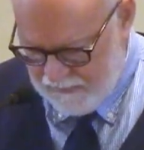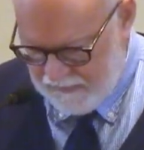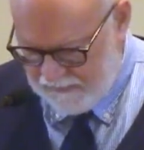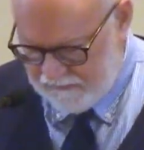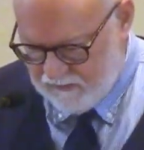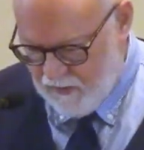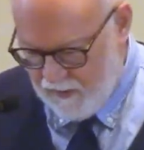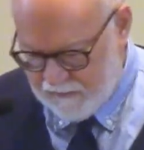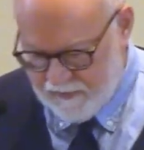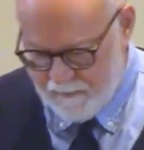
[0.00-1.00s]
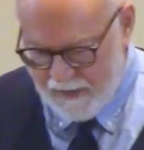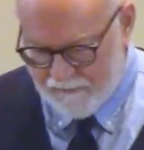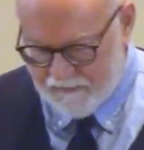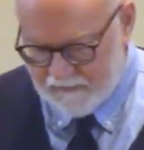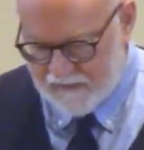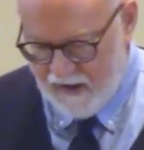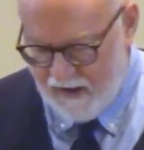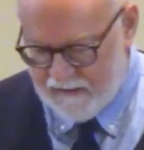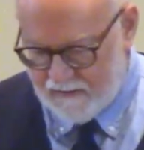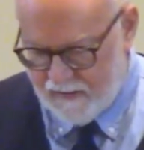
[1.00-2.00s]
he's talking about this
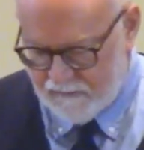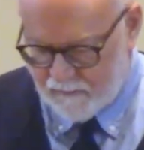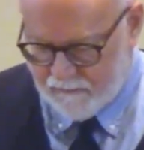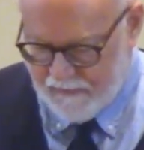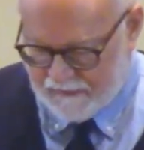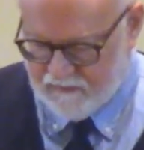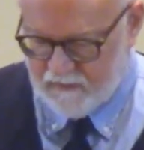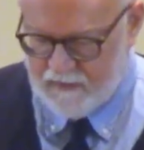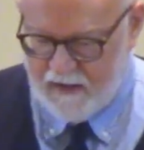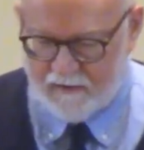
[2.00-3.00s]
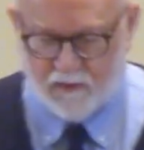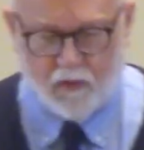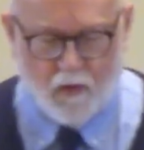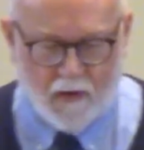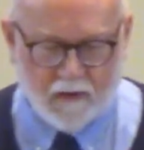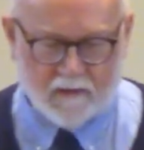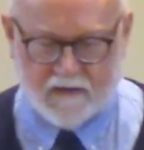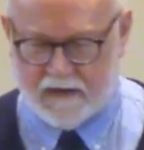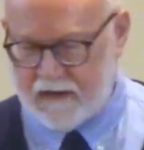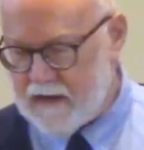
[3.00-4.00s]
kind of affection and
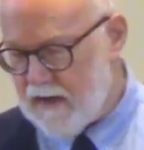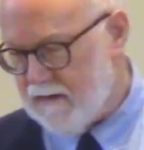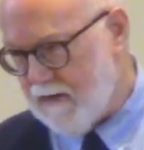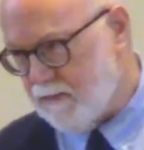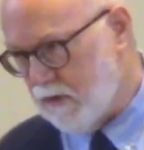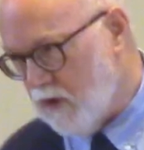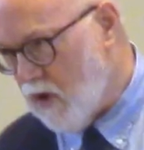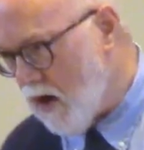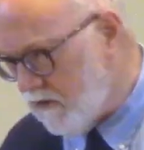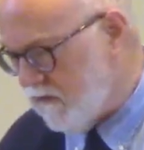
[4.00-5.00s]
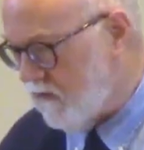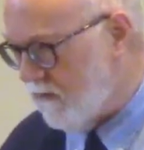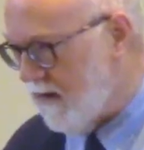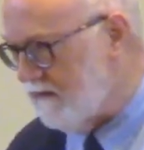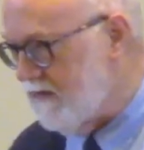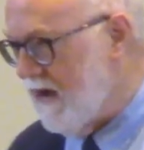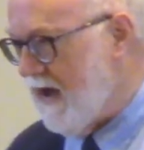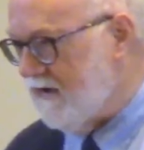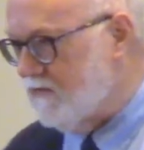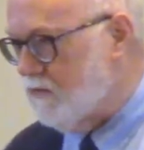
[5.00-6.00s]
loyalty that belongs to us
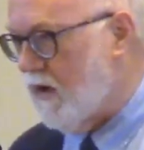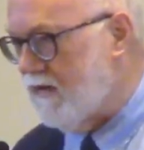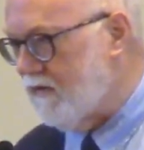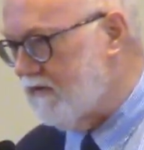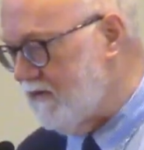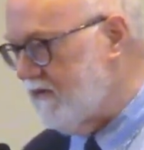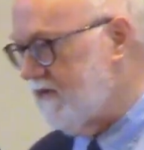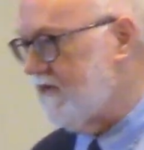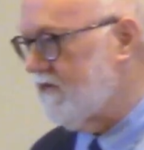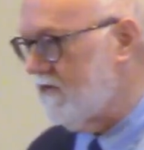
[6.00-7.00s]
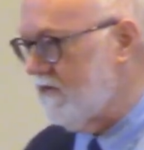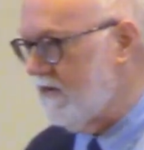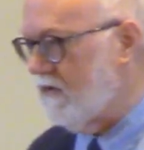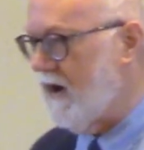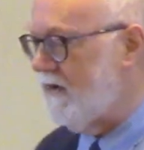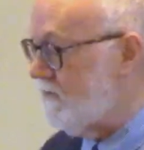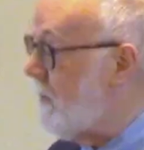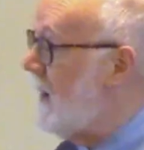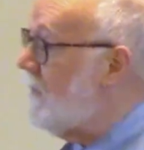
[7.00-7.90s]
as brothers and sisters in Christ. By the